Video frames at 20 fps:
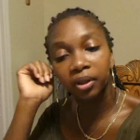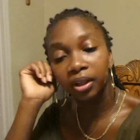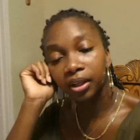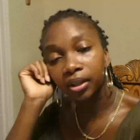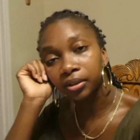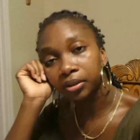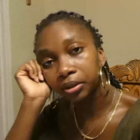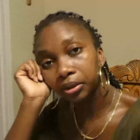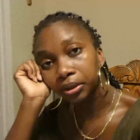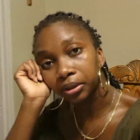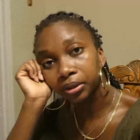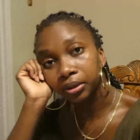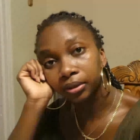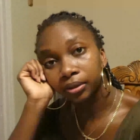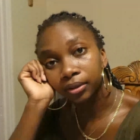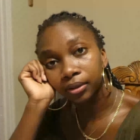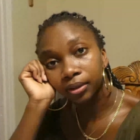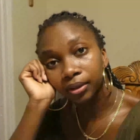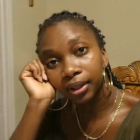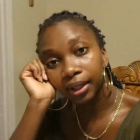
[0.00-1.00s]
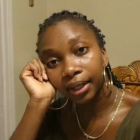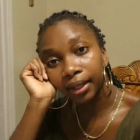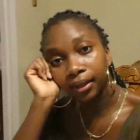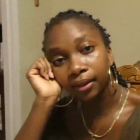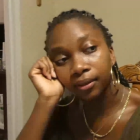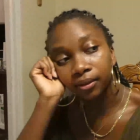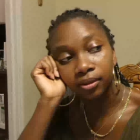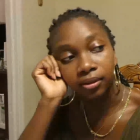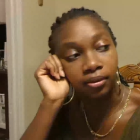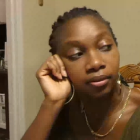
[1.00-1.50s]
because it's late,
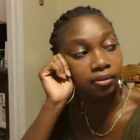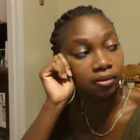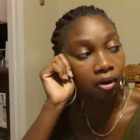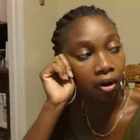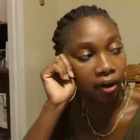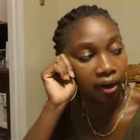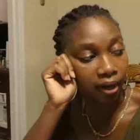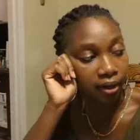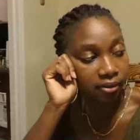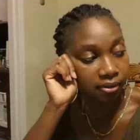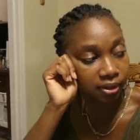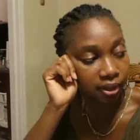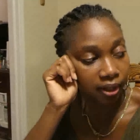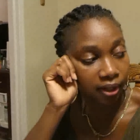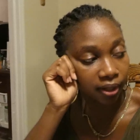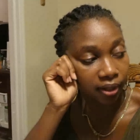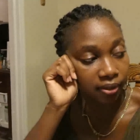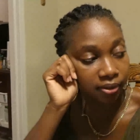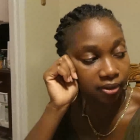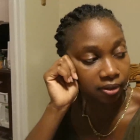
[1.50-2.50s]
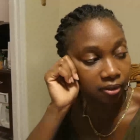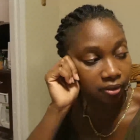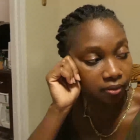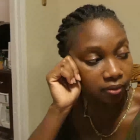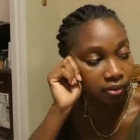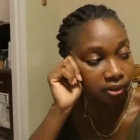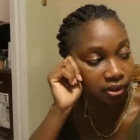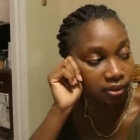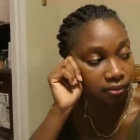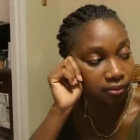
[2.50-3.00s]
it's dark outside,
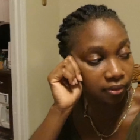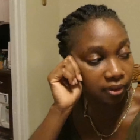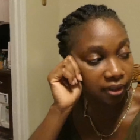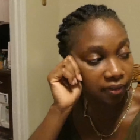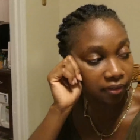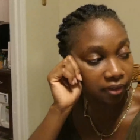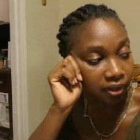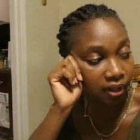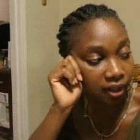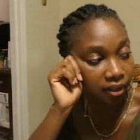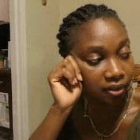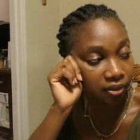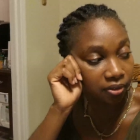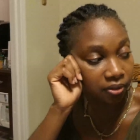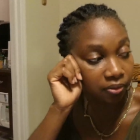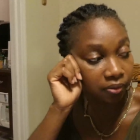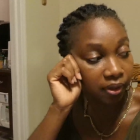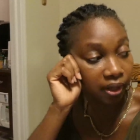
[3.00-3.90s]
so definitely not going to do